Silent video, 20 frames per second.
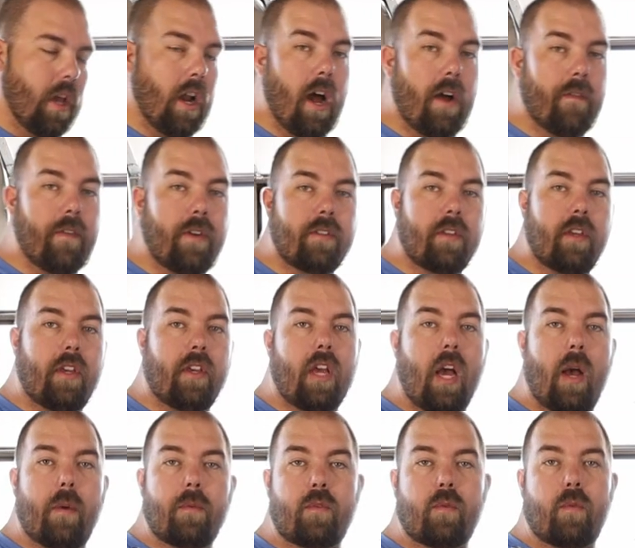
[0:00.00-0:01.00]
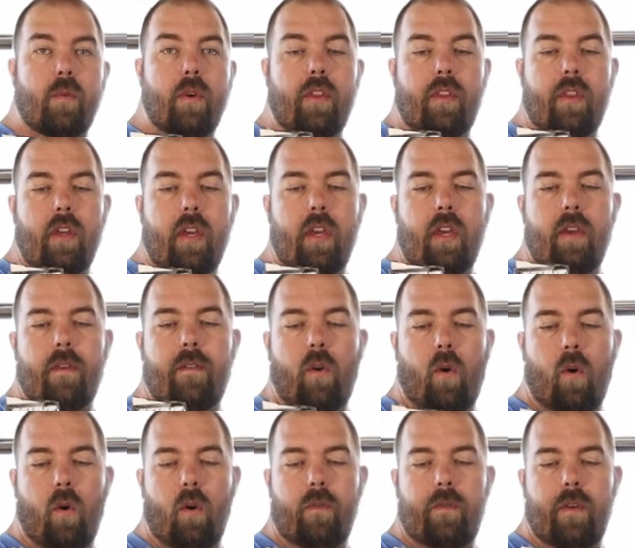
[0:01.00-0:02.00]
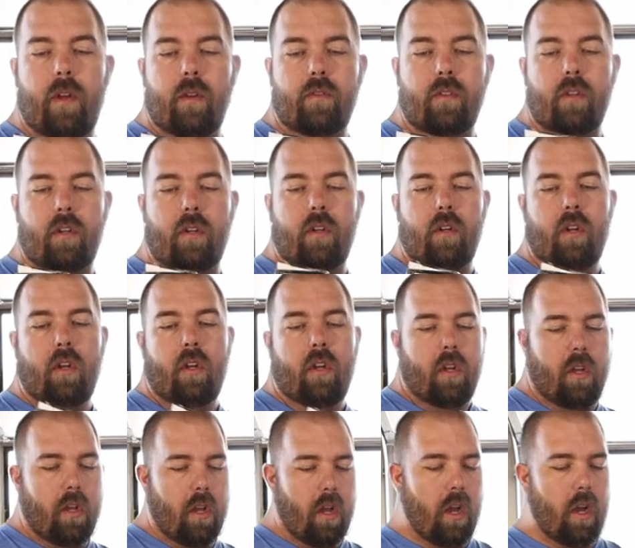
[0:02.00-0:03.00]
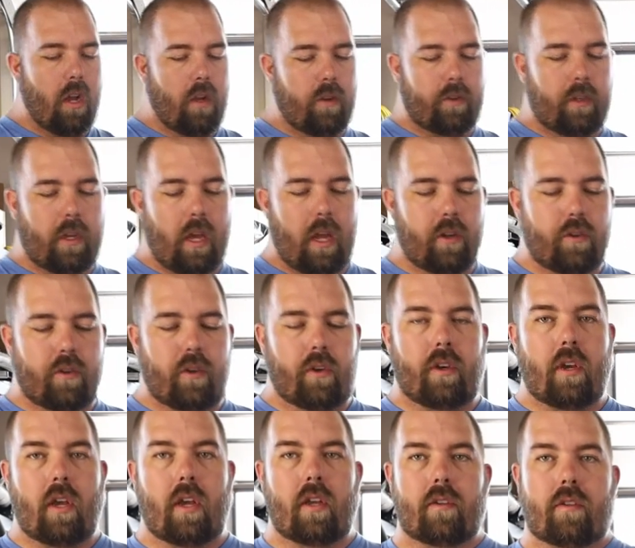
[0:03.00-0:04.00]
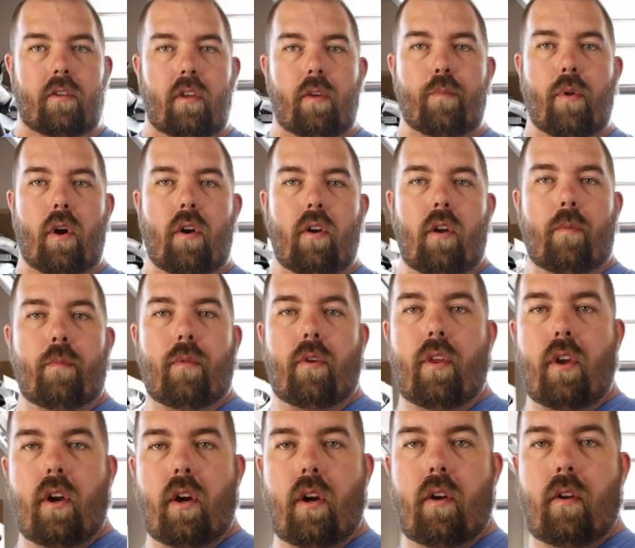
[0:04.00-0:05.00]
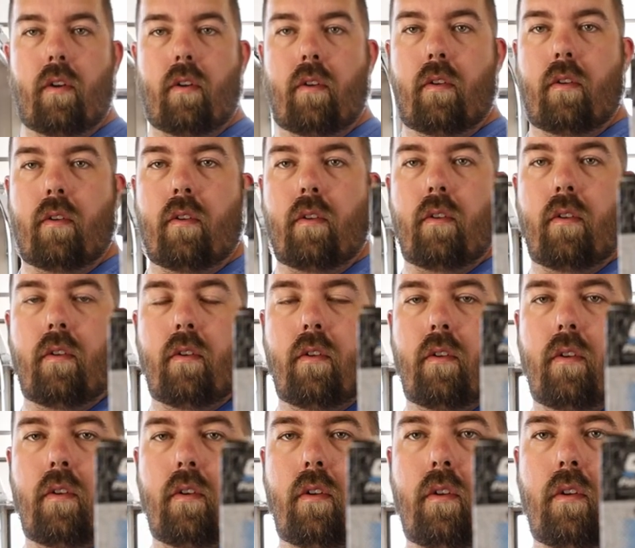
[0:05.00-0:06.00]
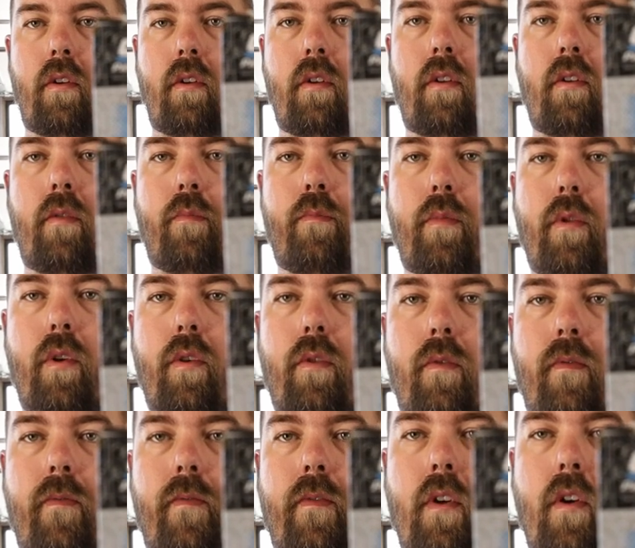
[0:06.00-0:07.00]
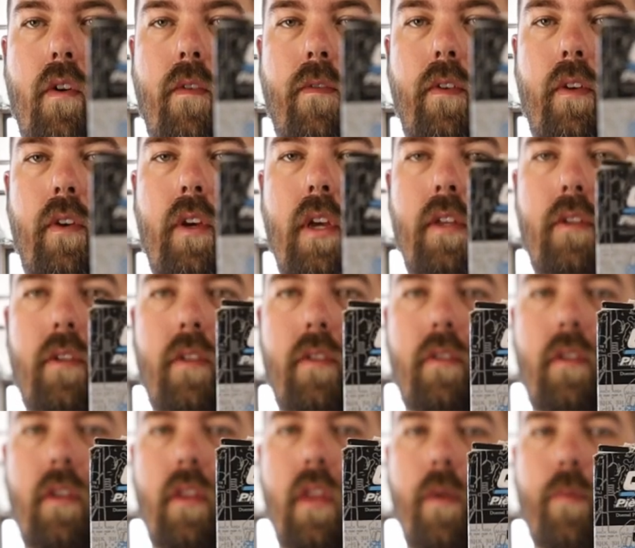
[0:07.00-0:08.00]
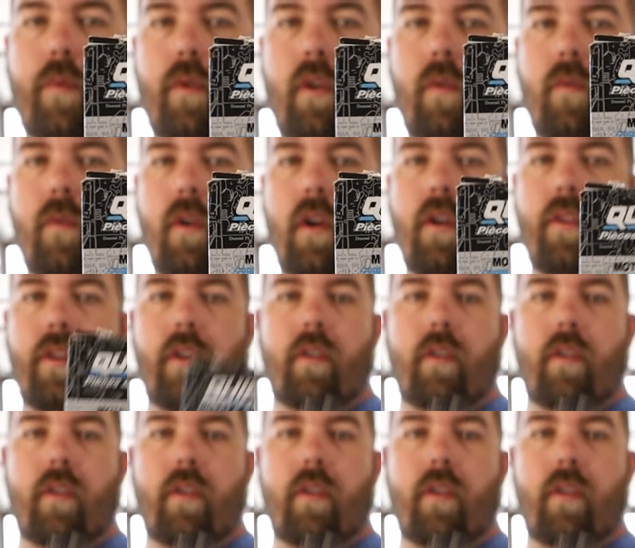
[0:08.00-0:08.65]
It obviously comes with the oil filter. I'll kind of show you guys the part number there. Boom. Hopefully you guys can see that pretty well.